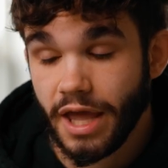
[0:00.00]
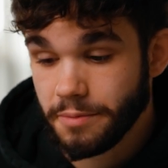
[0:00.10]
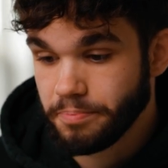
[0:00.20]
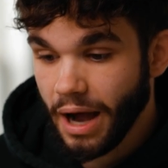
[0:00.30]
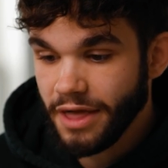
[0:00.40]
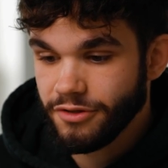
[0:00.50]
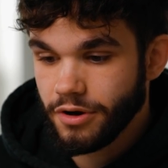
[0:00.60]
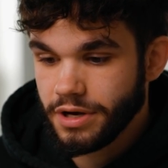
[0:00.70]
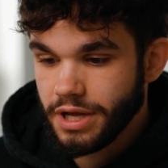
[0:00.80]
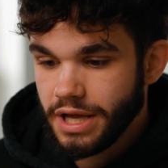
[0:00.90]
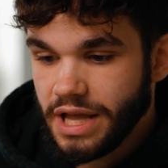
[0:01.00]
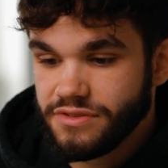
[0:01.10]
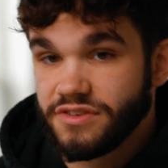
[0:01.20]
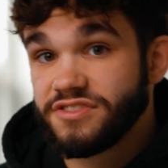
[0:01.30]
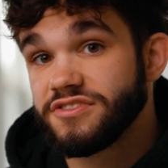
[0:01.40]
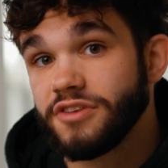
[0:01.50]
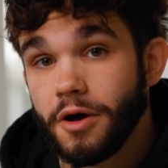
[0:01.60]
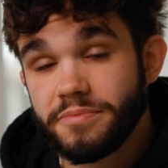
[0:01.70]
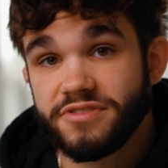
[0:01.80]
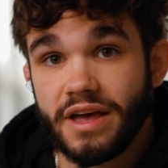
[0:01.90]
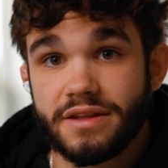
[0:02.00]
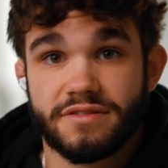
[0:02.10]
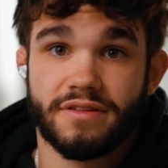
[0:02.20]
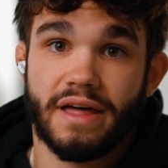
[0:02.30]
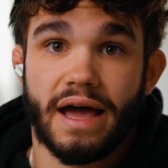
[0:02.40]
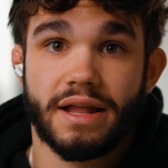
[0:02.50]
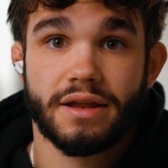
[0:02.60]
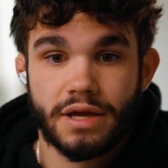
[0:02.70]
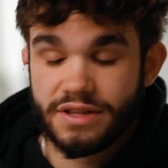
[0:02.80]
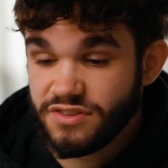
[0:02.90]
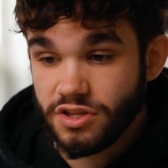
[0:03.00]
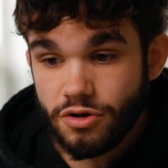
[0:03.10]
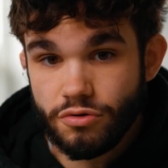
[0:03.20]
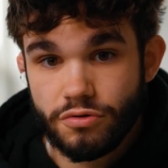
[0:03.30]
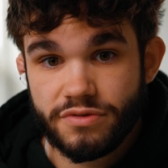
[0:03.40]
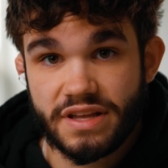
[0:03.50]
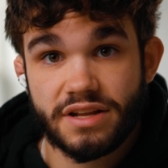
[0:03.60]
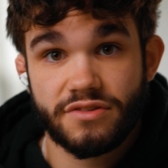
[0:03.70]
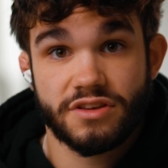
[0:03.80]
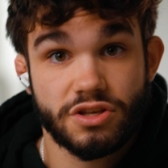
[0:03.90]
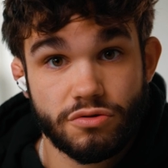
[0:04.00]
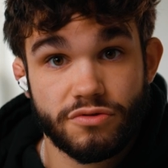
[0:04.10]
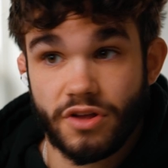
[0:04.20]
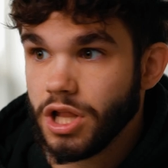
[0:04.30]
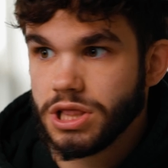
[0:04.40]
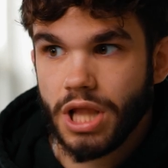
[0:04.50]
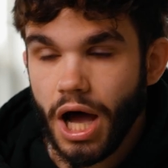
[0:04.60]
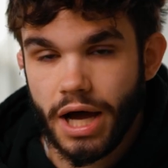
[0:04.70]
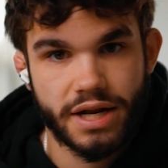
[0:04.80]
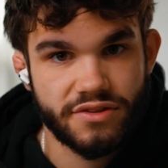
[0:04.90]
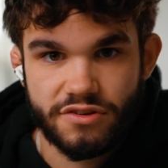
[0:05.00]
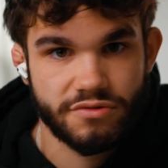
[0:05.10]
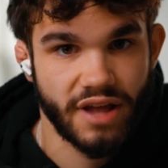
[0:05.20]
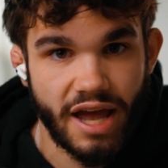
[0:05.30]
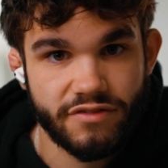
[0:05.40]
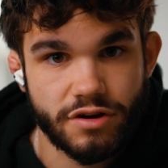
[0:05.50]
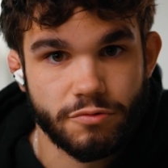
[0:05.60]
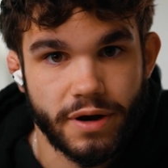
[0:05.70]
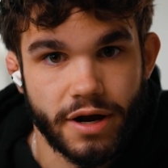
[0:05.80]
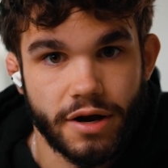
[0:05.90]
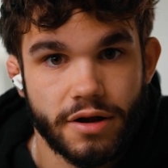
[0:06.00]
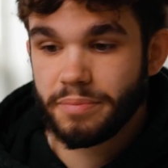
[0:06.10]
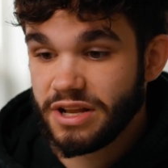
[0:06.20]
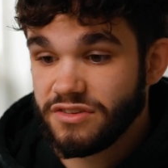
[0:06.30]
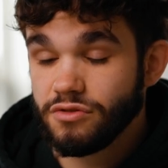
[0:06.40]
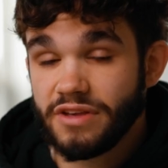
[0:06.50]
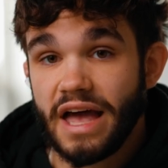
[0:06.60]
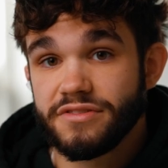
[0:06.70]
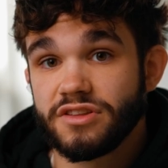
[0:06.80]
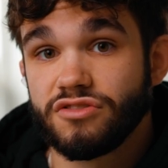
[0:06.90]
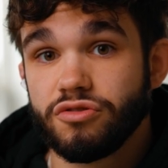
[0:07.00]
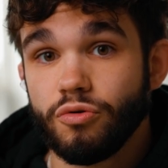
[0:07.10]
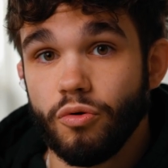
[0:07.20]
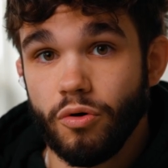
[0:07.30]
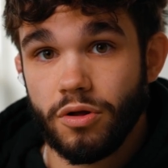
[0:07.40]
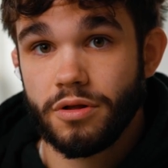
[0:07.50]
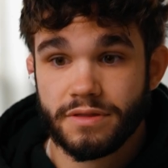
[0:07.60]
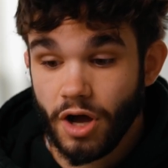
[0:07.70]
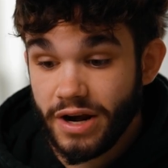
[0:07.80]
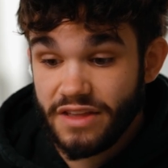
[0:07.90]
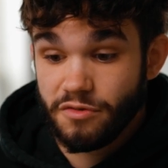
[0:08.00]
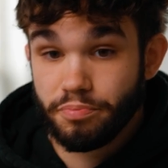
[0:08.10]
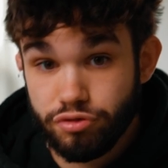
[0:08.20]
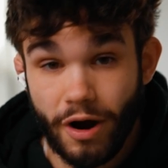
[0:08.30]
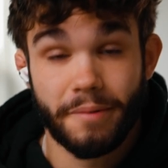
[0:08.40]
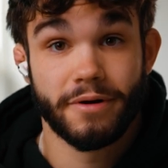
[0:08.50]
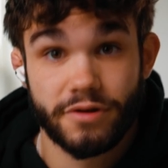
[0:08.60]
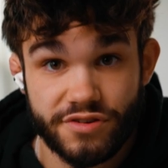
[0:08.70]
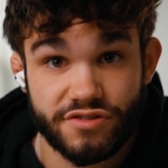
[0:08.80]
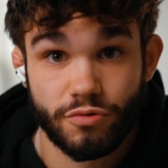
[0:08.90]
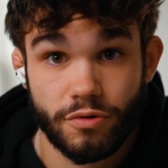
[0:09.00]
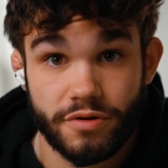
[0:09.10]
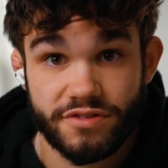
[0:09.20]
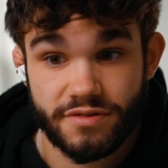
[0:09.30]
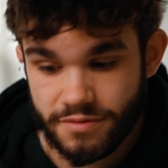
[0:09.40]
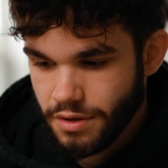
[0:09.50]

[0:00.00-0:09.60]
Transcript: And Python is a subset to that. It's used, and it's used a lot. It's used everywhere, but it's used as a tool, not as a primary source.